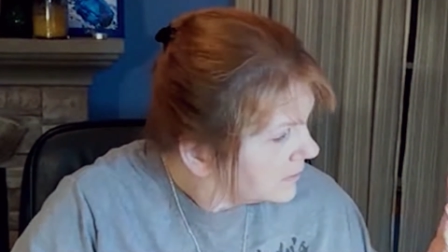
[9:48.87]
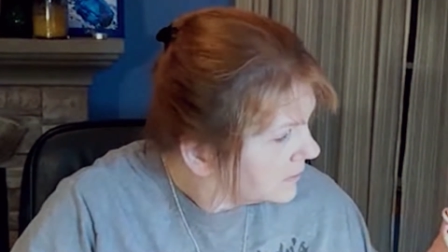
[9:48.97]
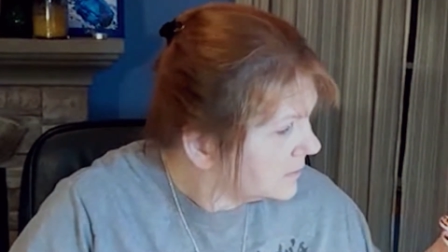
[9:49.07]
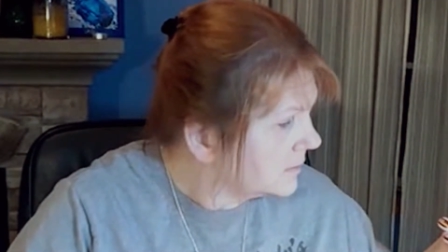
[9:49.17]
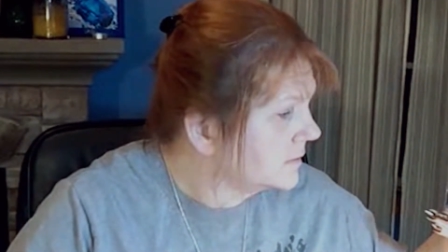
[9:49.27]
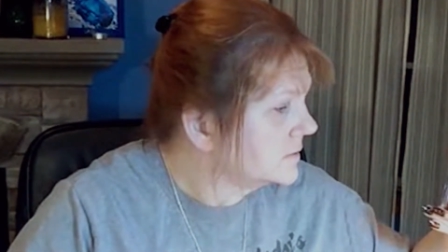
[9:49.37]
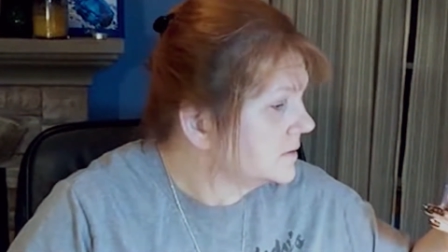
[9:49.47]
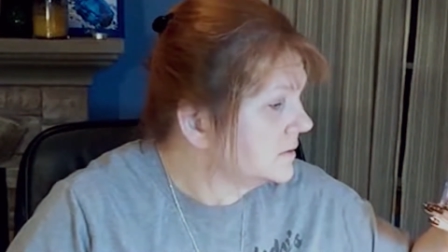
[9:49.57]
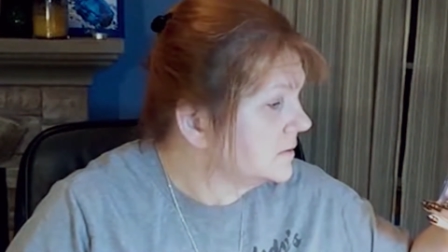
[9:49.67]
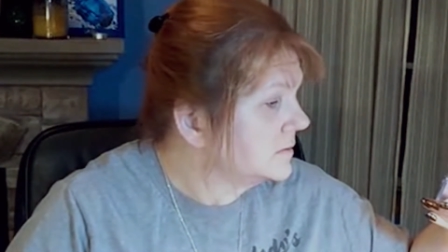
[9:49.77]
And this
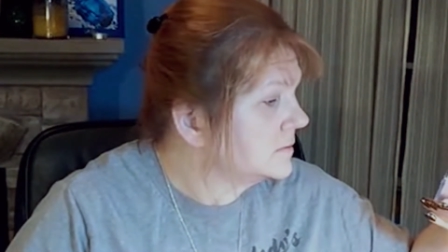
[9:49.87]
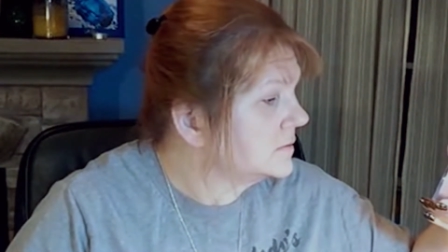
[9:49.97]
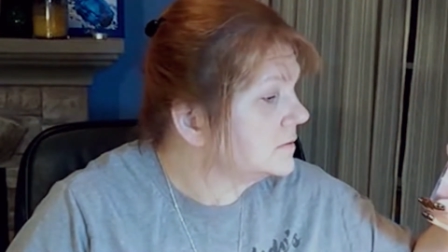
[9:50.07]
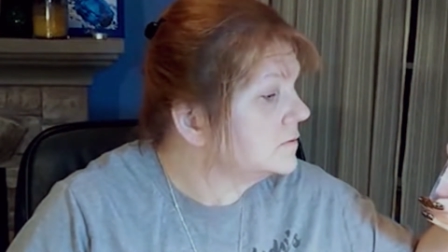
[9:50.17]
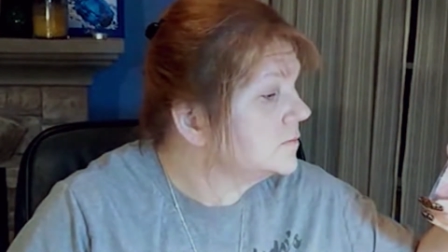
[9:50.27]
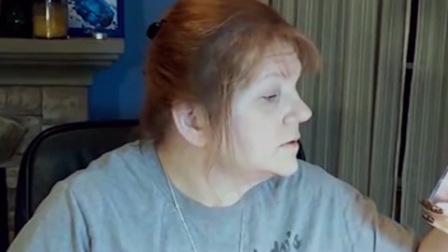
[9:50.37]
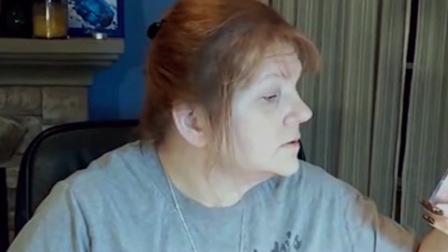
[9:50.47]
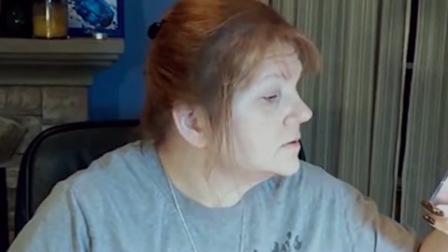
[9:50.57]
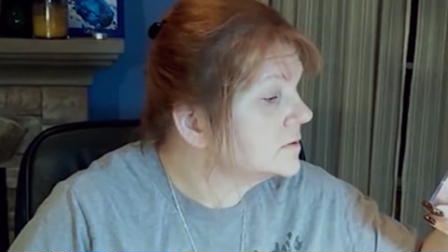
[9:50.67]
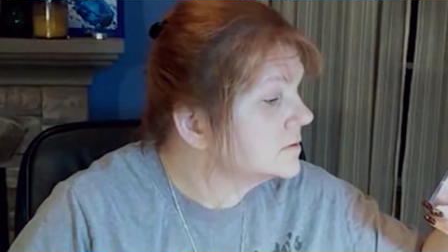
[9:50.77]
is Luminous
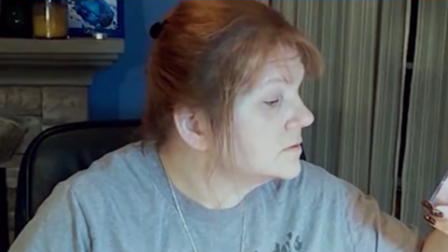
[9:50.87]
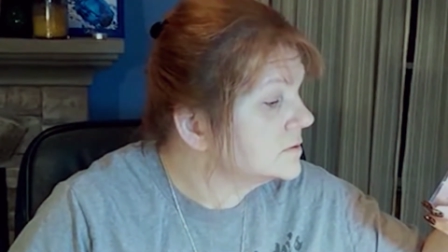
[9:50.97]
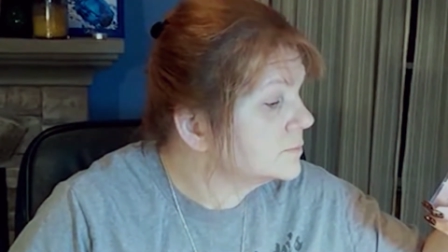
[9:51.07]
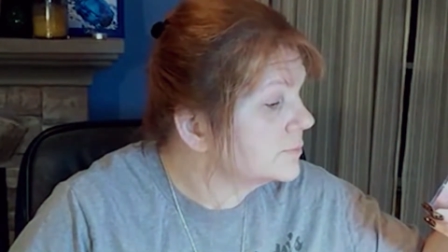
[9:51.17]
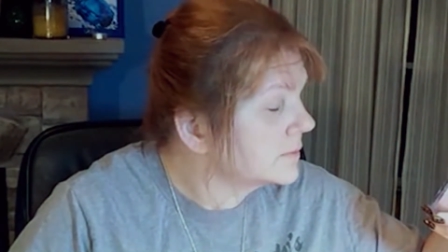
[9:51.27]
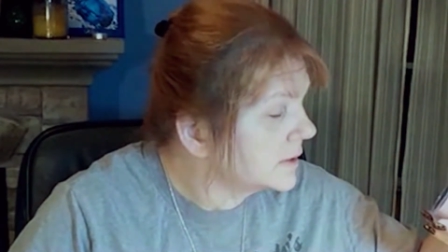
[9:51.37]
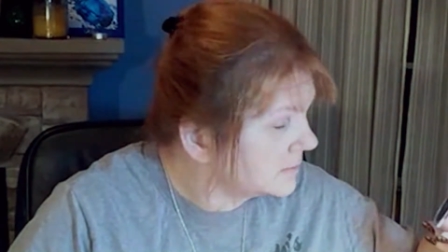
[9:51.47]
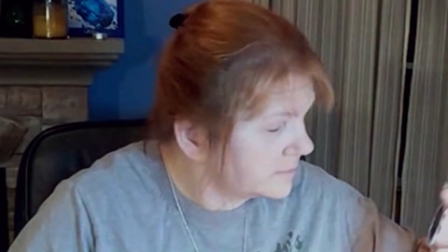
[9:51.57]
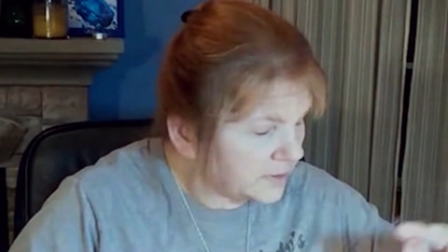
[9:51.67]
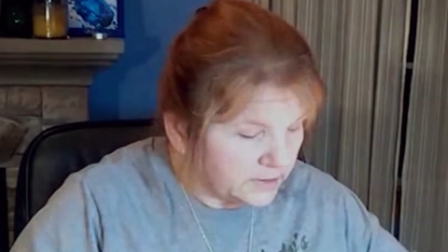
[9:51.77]
Loose
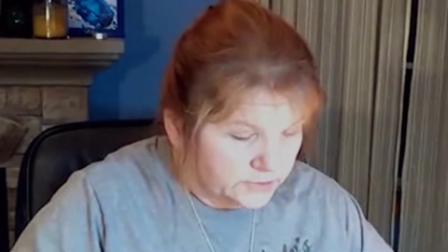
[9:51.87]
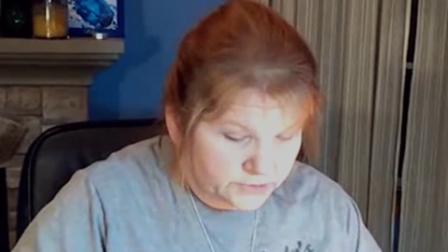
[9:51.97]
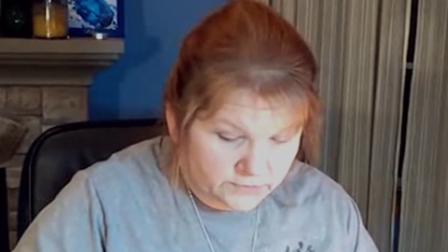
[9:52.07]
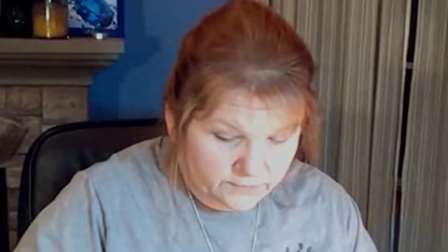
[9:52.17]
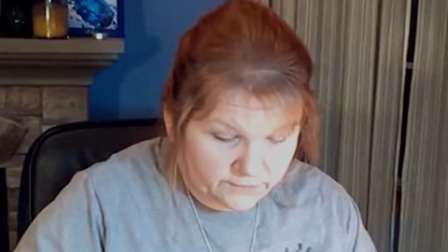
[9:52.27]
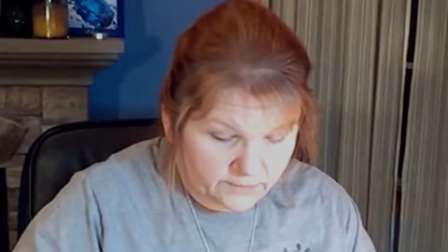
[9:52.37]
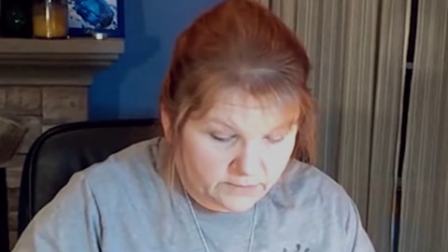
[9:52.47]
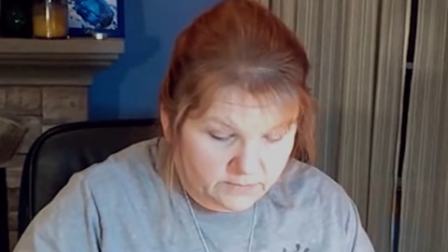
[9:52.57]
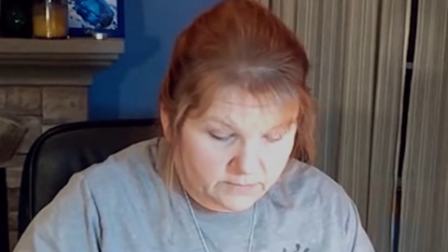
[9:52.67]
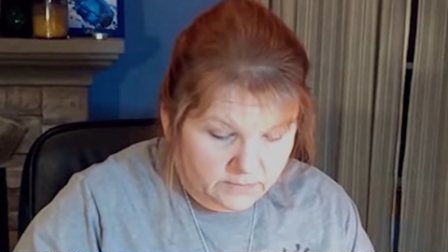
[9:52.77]
Blush
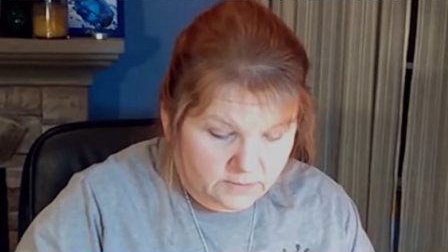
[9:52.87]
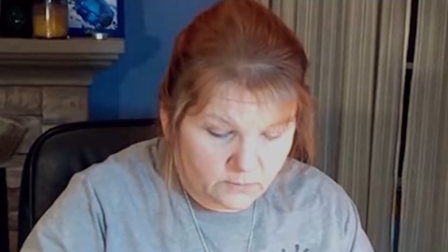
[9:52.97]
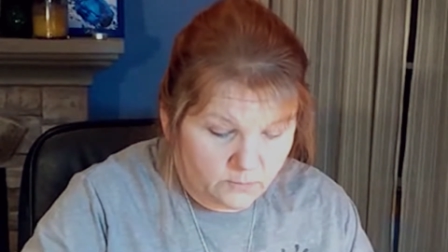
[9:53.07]
from